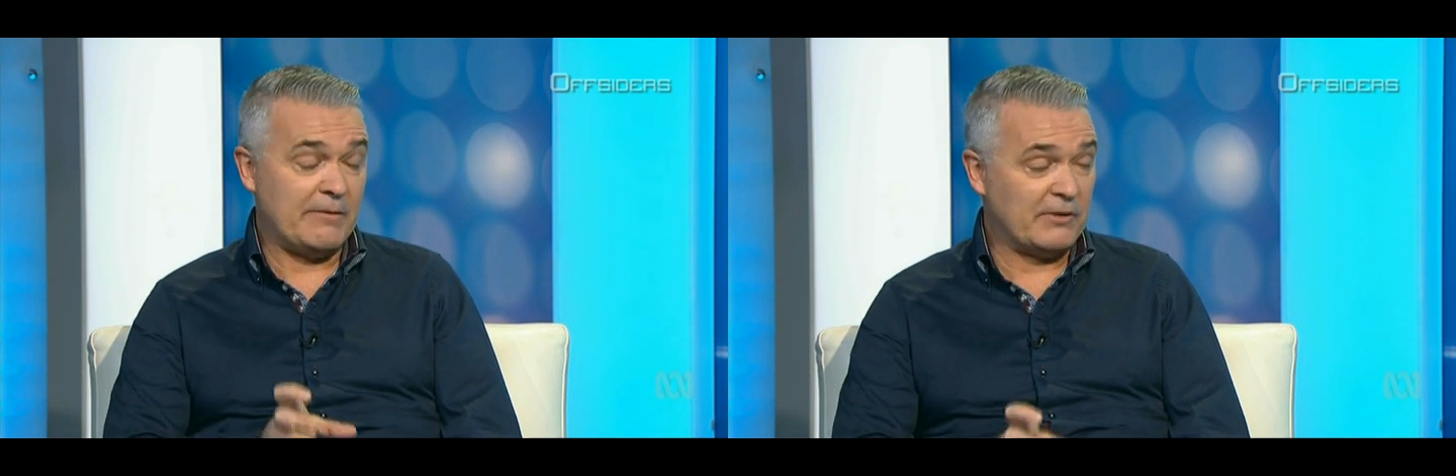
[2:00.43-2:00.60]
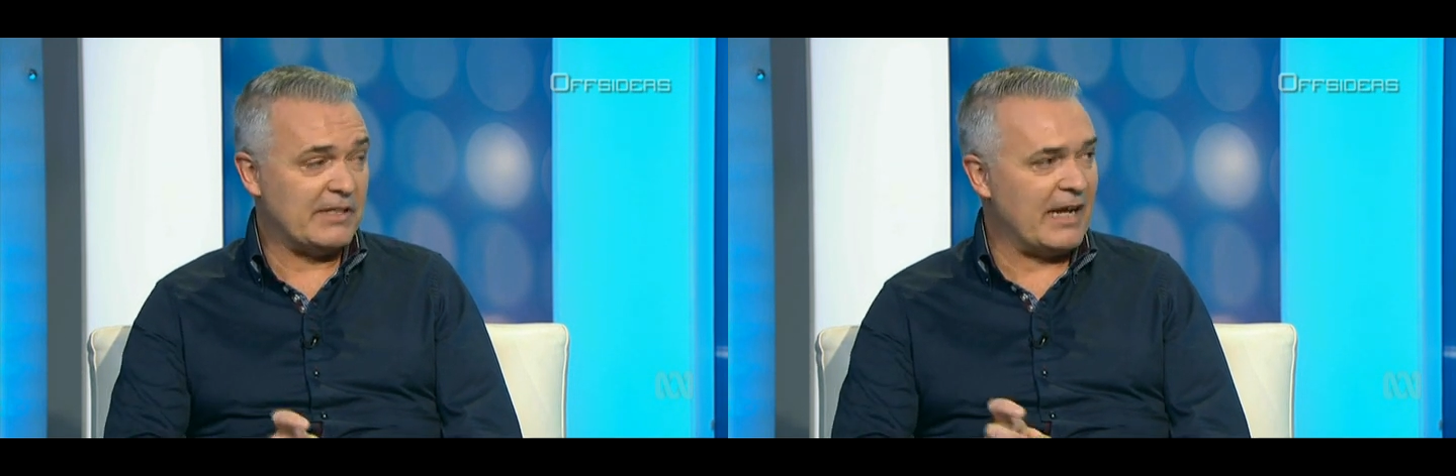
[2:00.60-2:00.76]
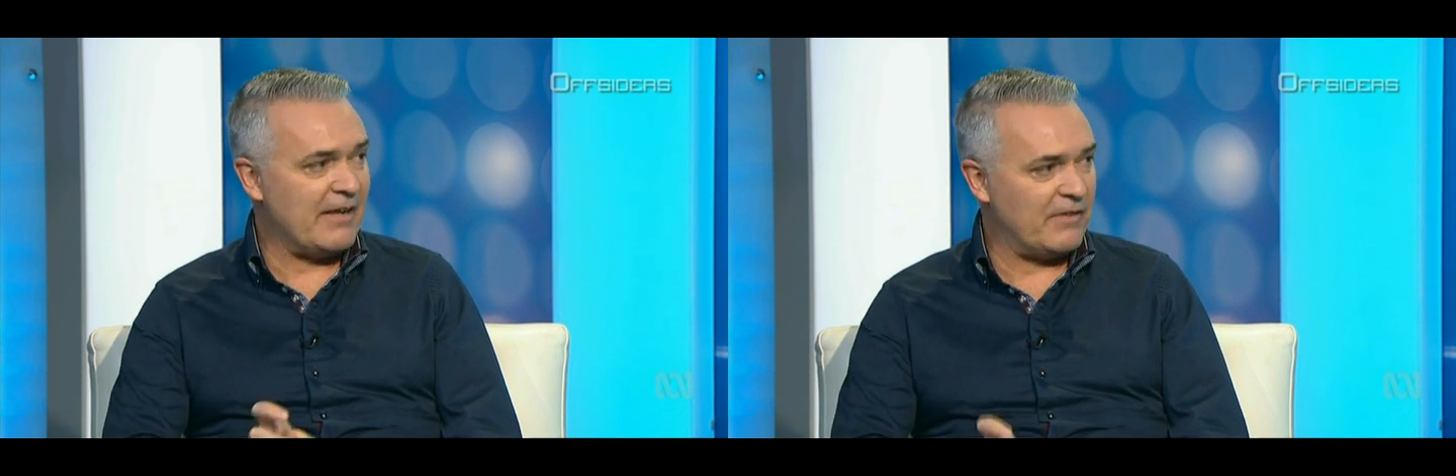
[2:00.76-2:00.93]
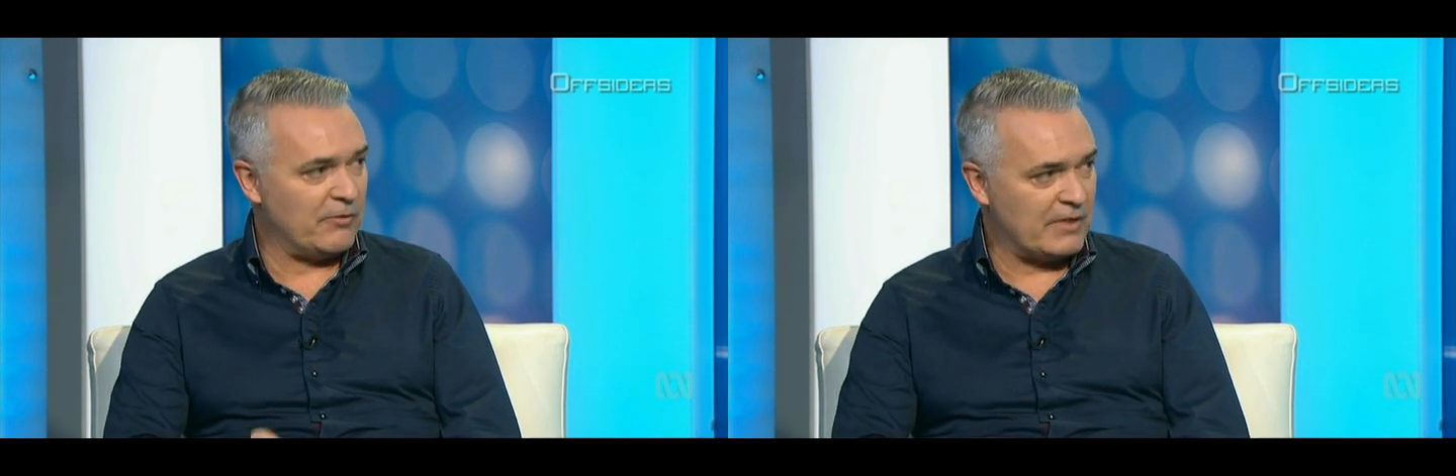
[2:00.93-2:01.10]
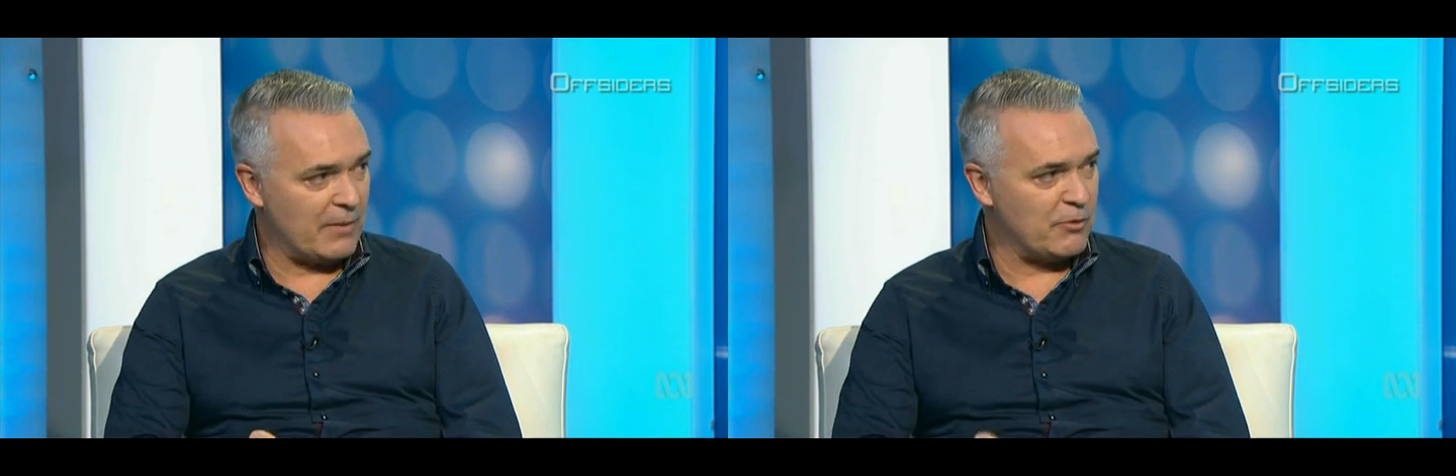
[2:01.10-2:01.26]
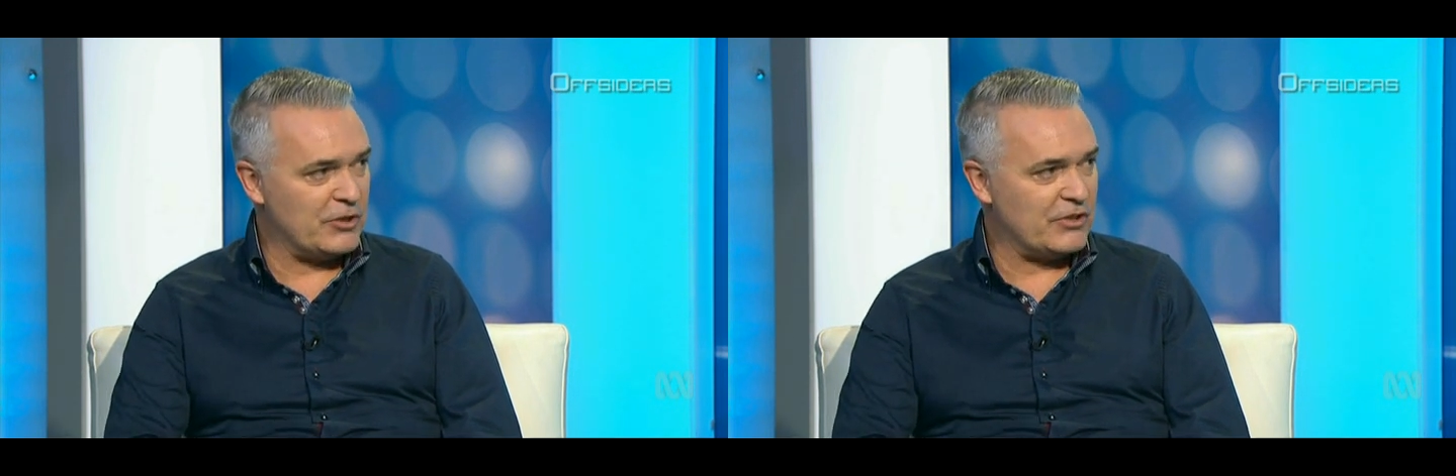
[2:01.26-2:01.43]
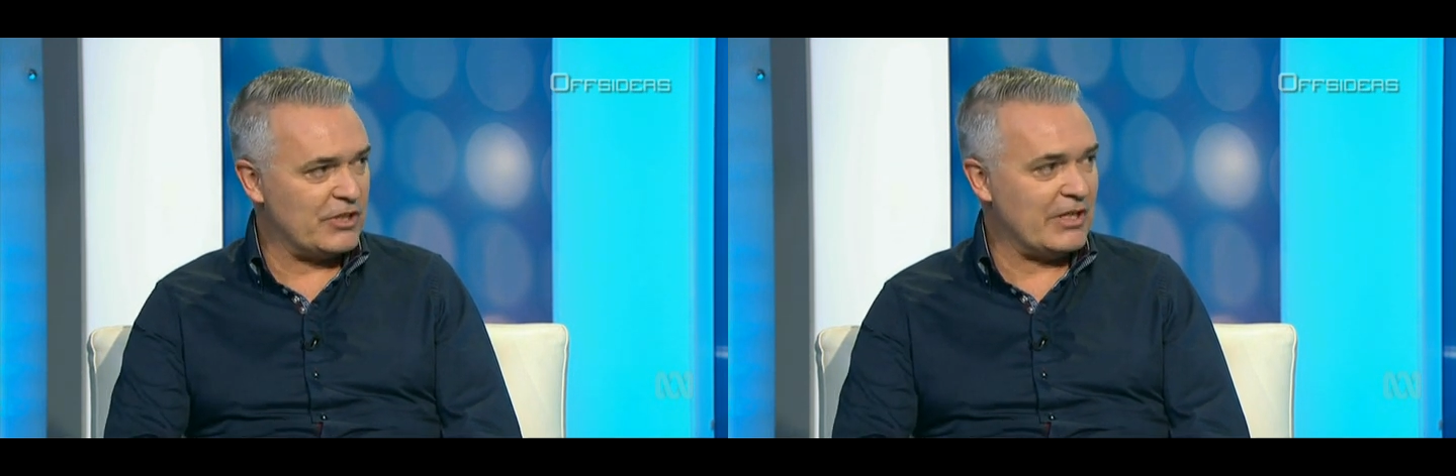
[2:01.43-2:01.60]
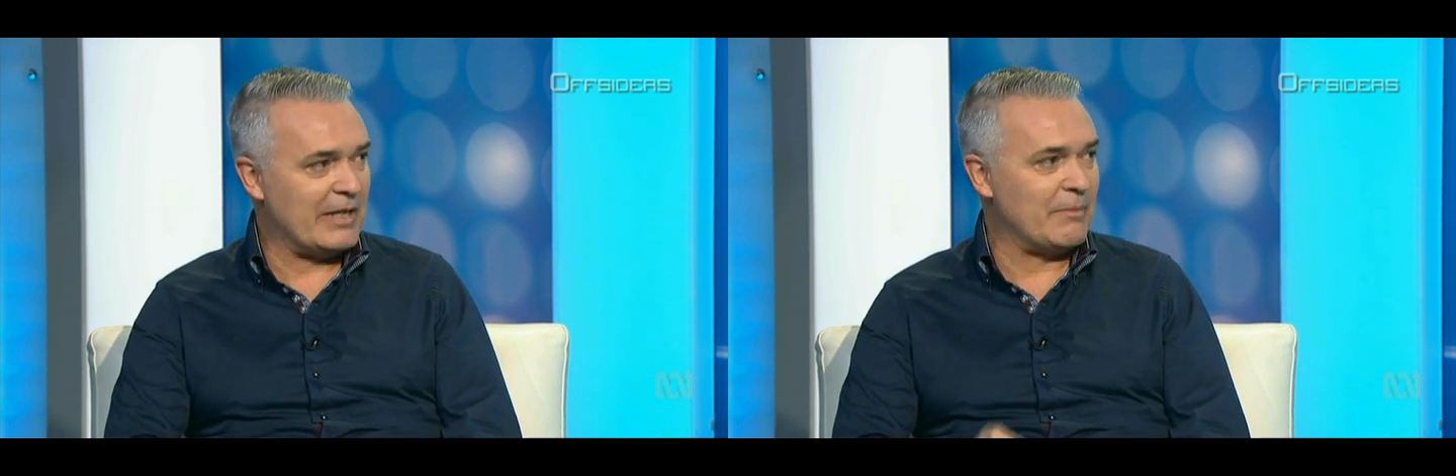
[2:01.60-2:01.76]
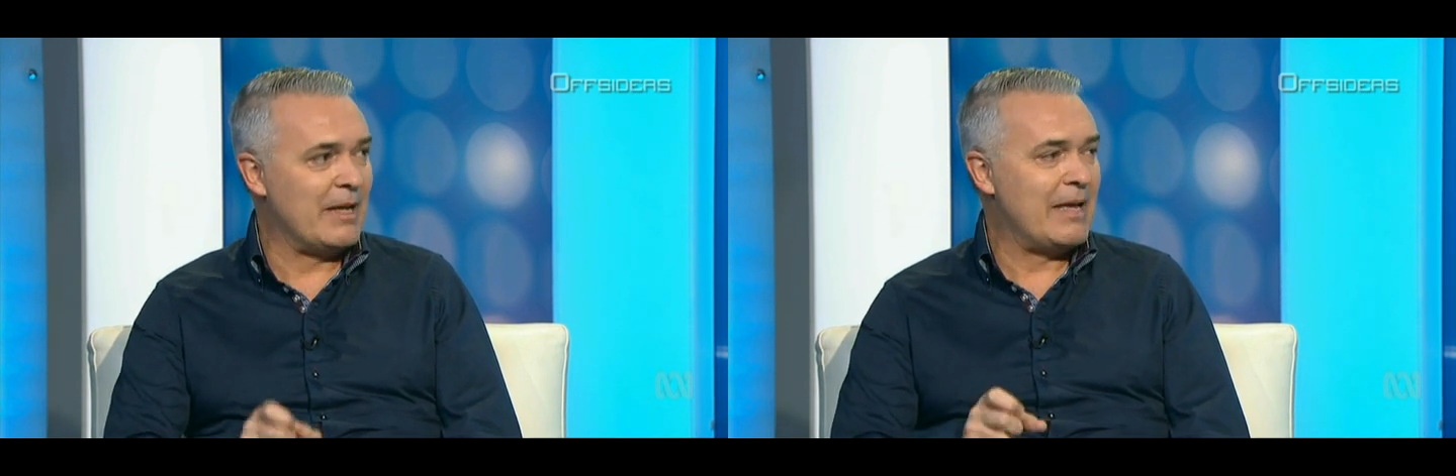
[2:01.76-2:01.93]
he wants an AFLW
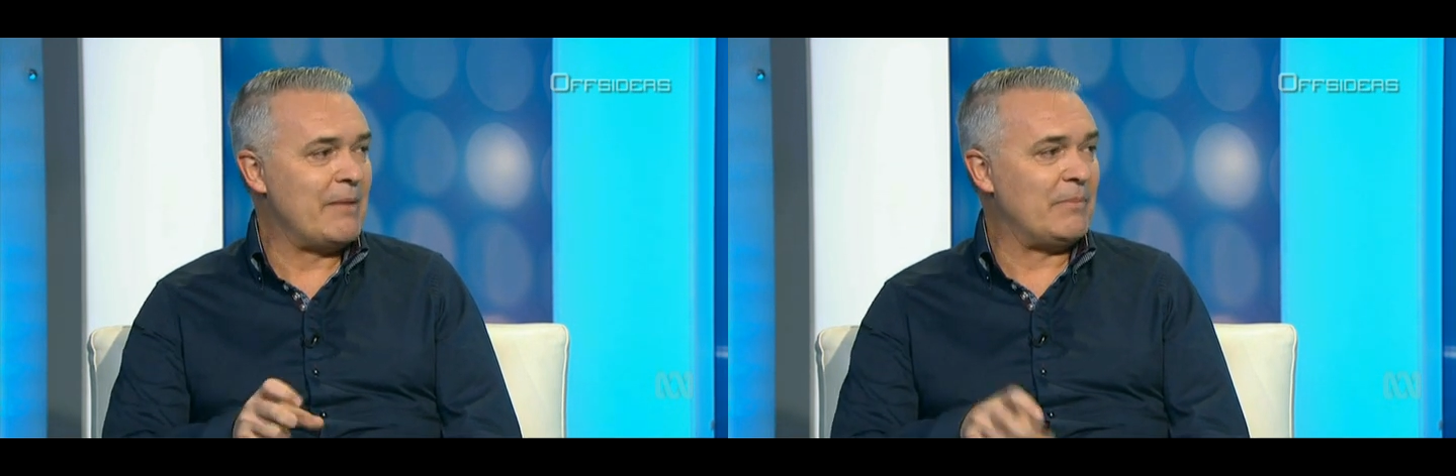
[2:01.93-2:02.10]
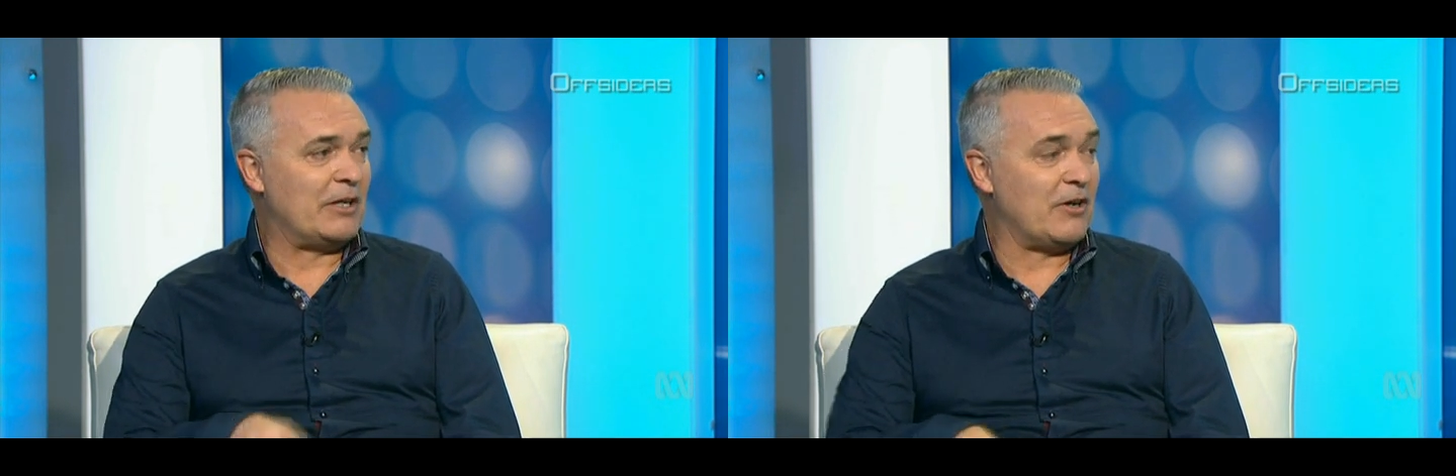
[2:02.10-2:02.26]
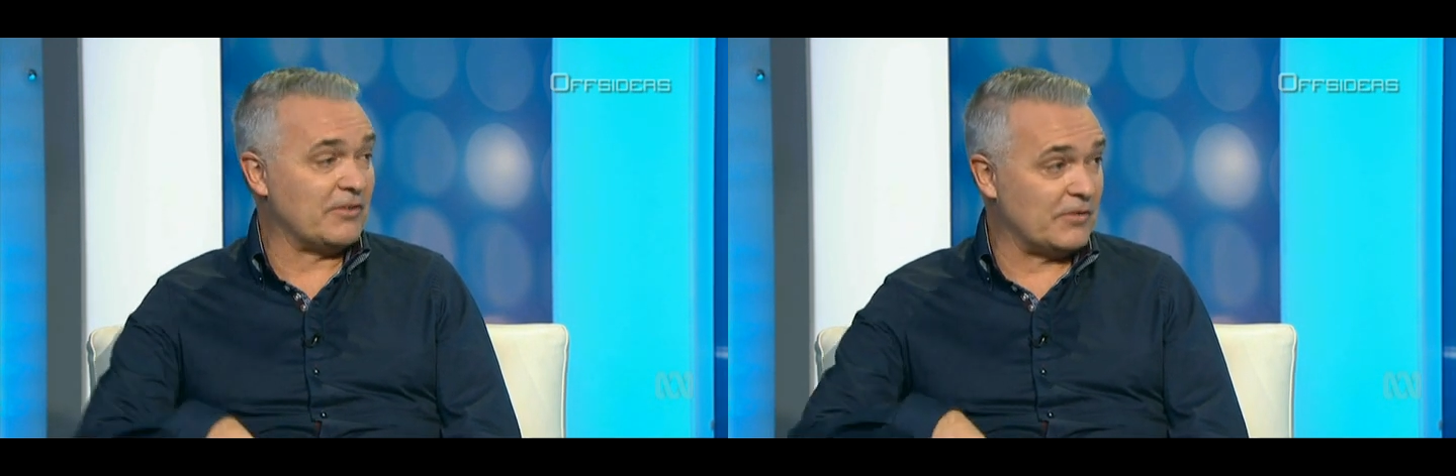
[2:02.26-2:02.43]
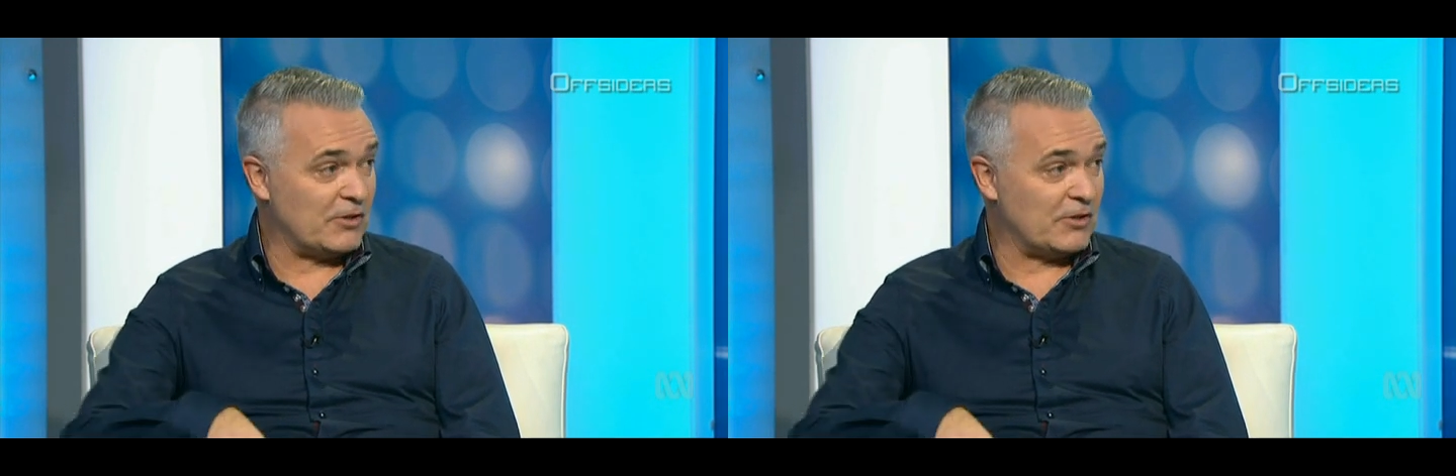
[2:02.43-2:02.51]
team because of